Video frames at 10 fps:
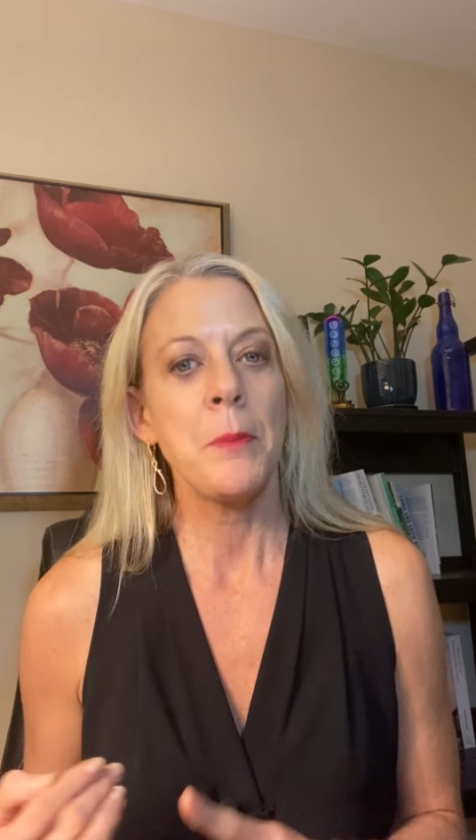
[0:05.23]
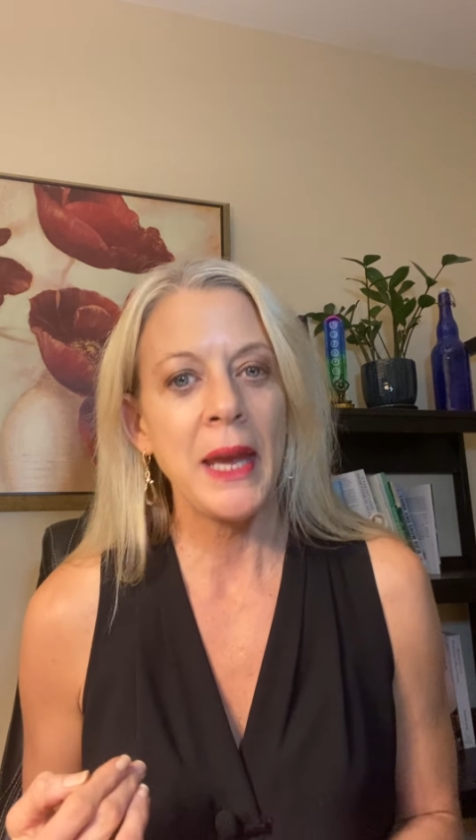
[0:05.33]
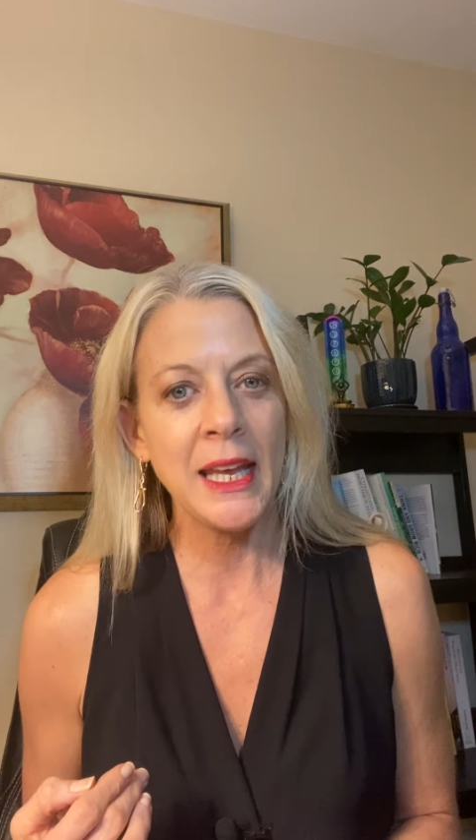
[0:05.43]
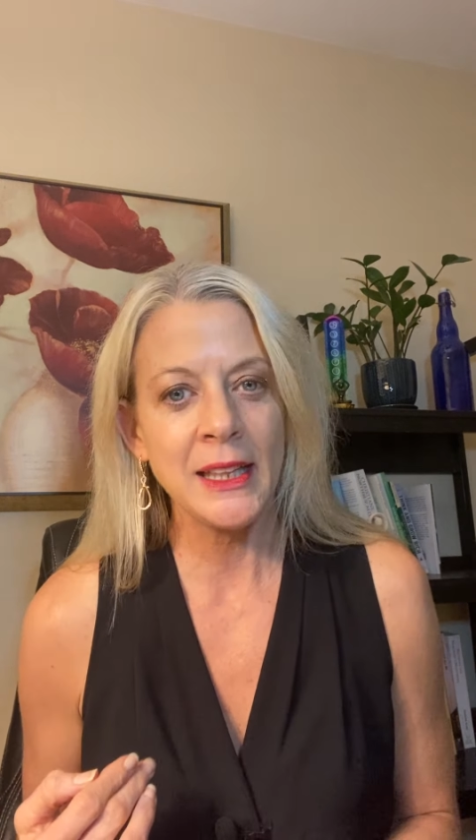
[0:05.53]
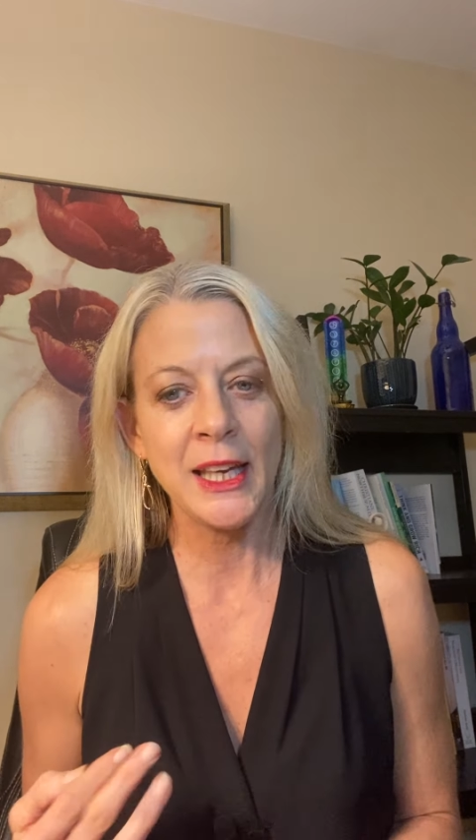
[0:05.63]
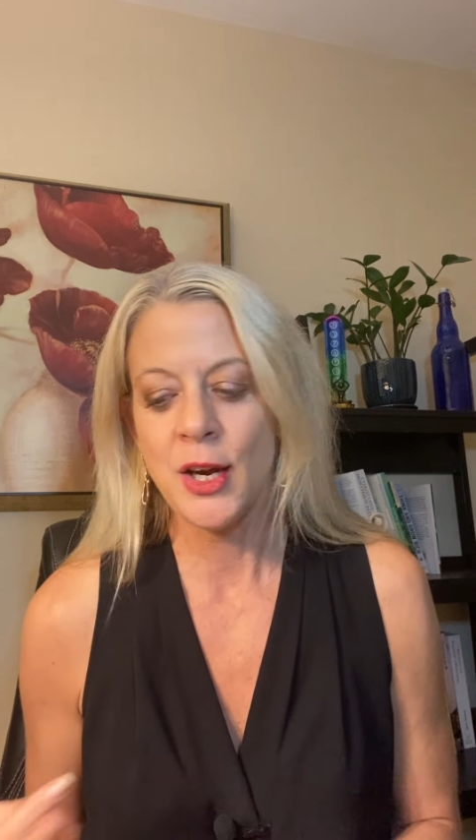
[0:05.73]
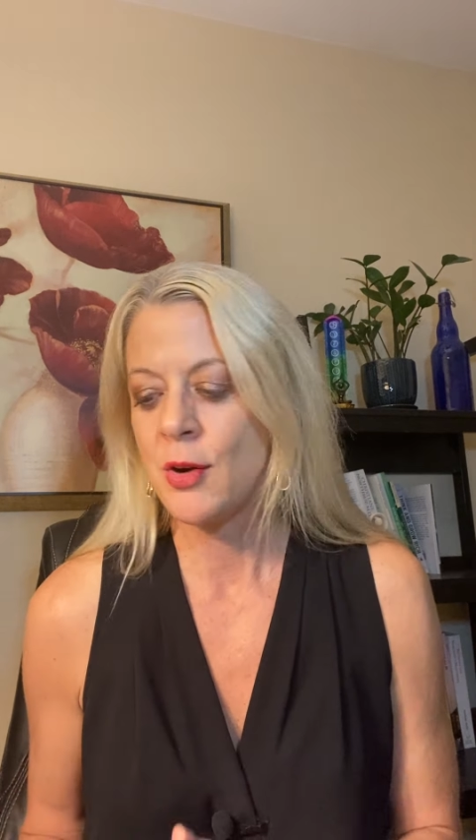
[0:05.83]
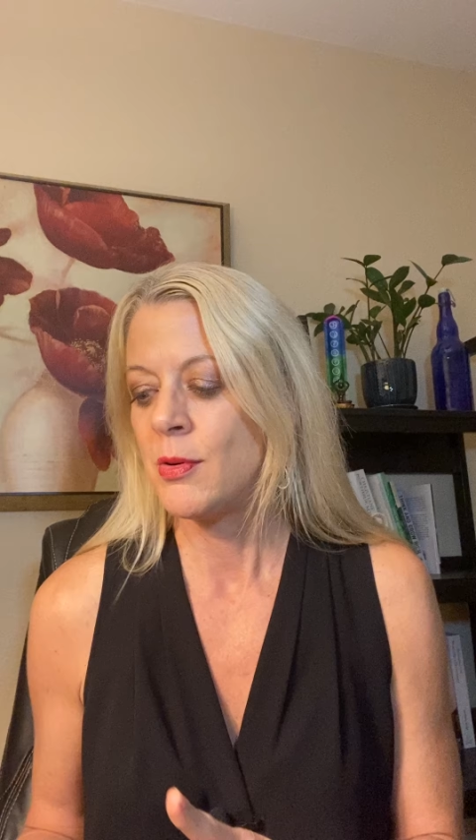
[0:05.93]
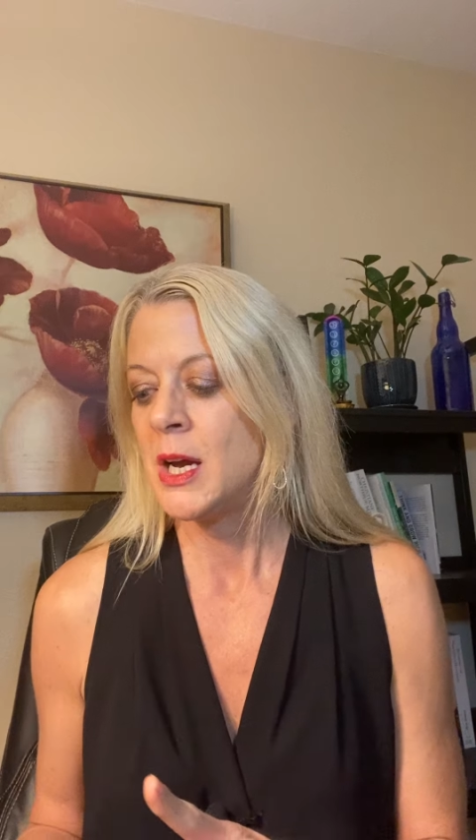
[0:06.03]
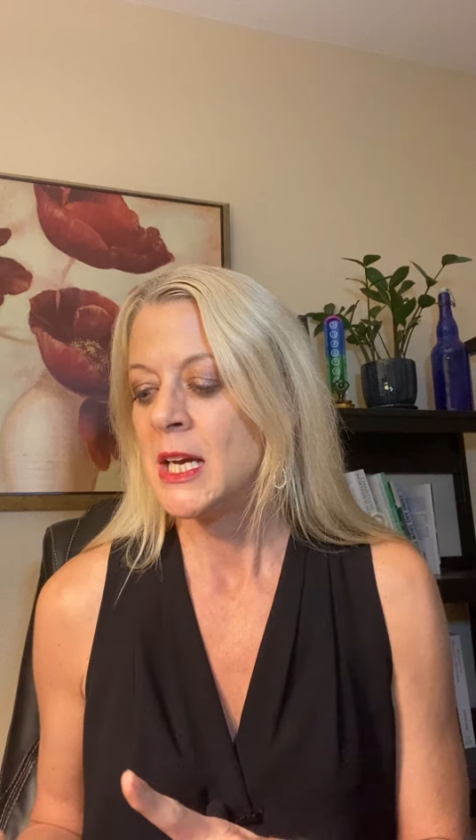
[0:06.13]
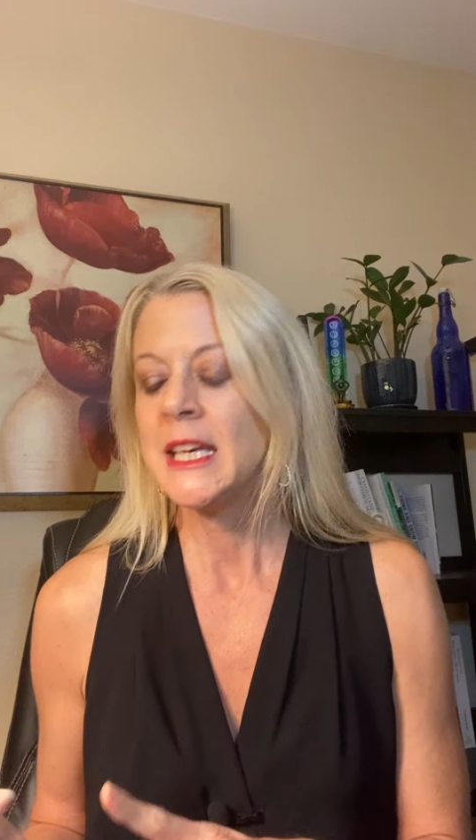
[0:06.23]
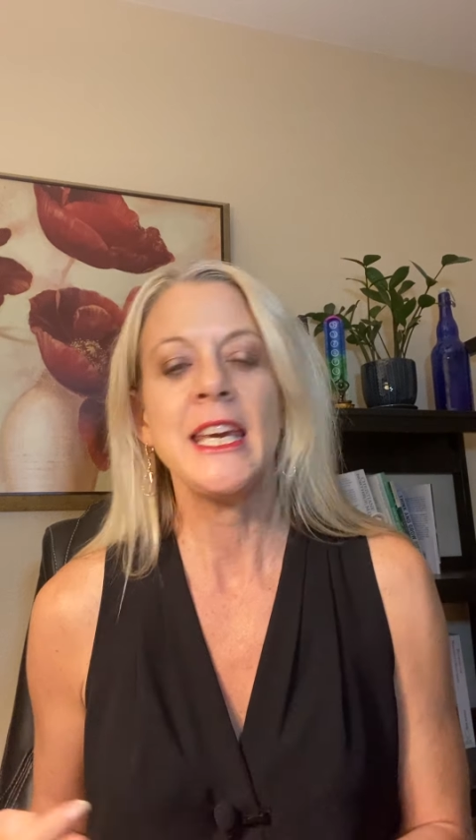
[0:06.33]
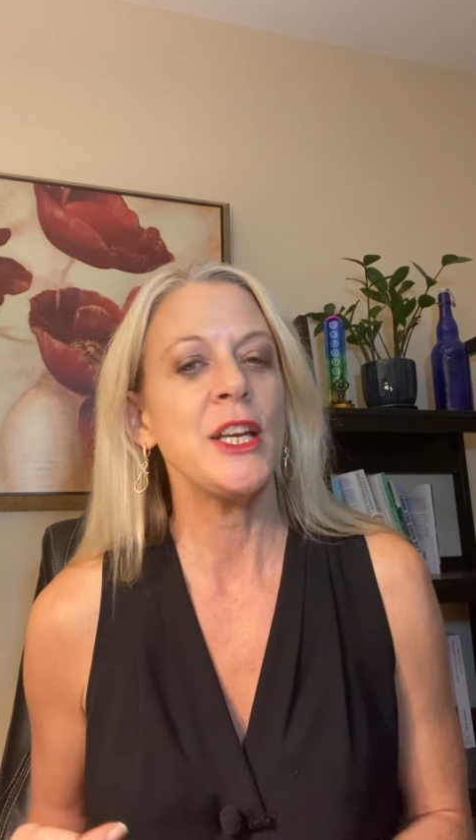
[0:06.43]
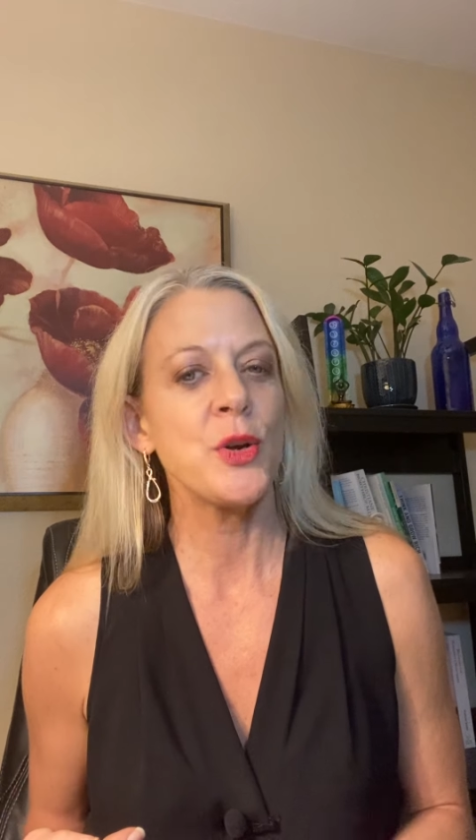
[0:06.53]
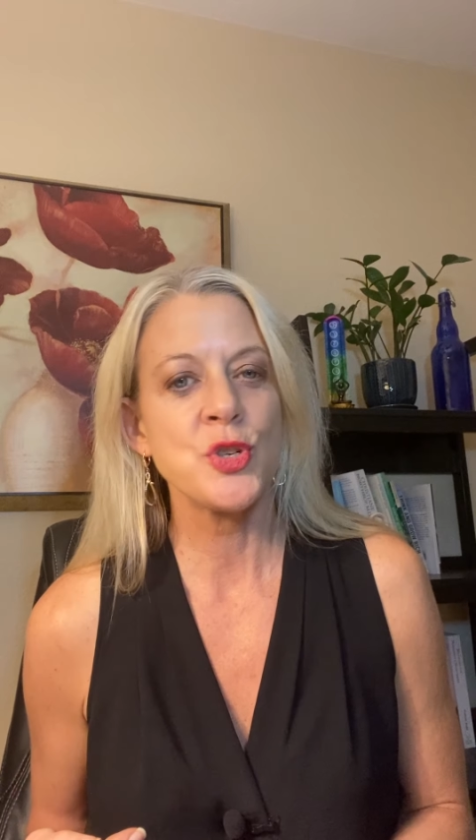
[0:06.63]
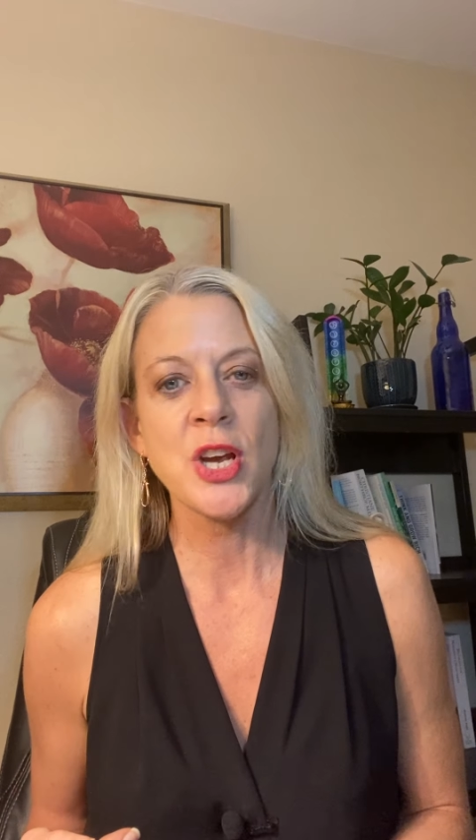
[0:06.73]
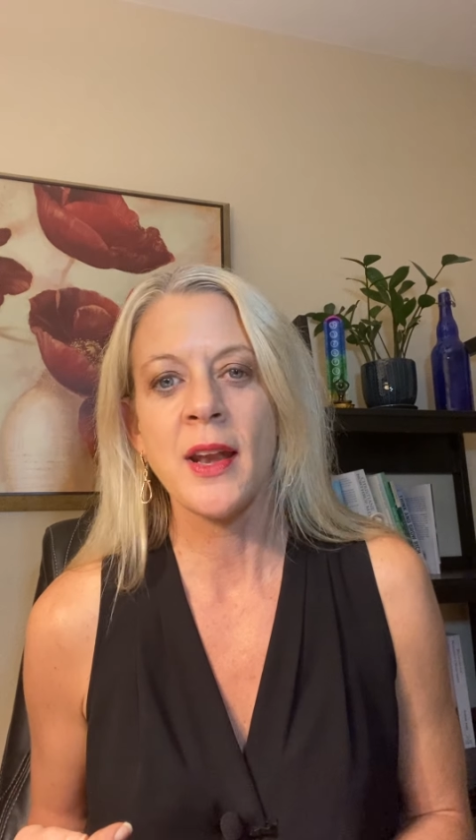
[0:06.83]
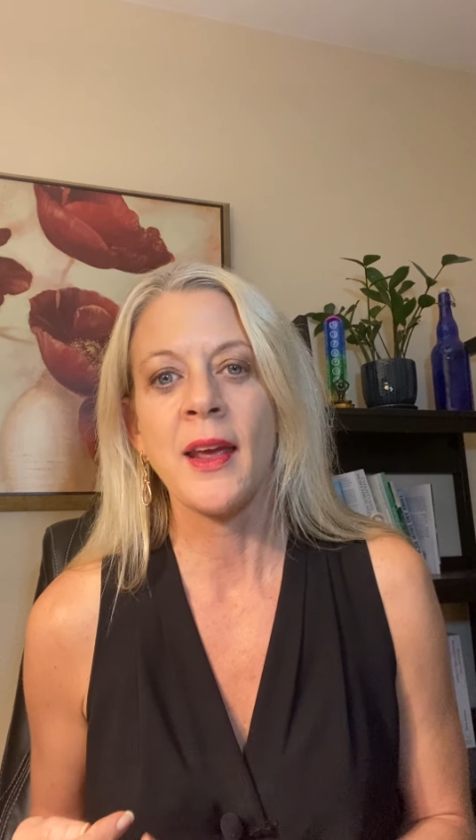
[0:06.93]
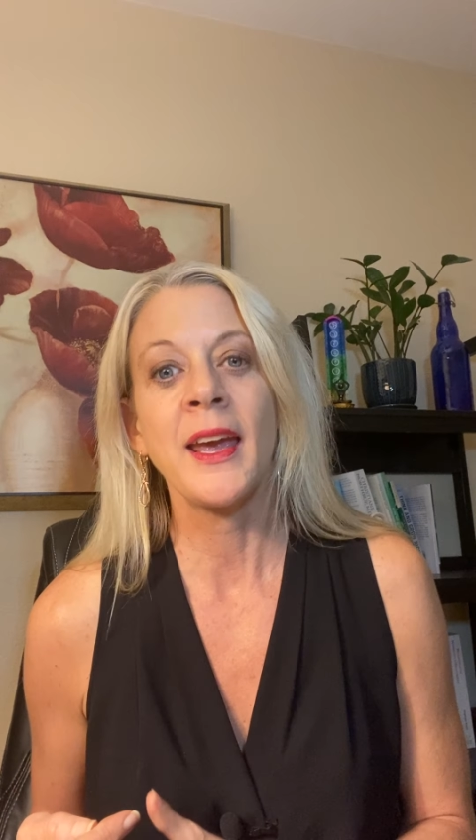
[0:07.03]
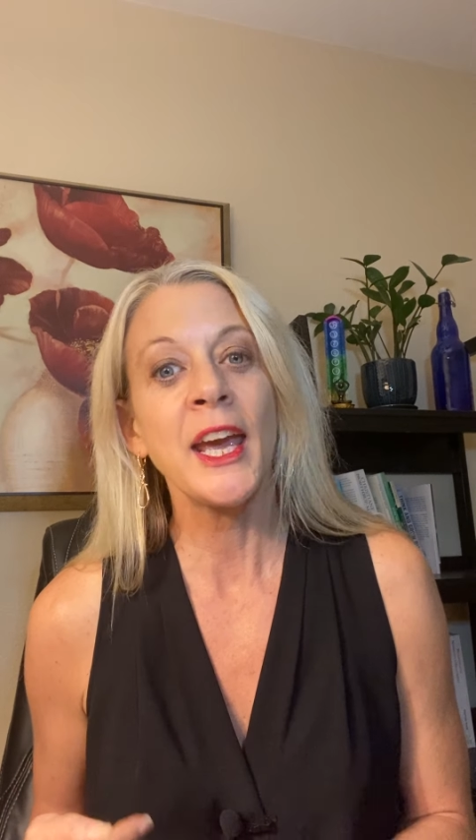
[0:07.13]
paleo, ketogenic,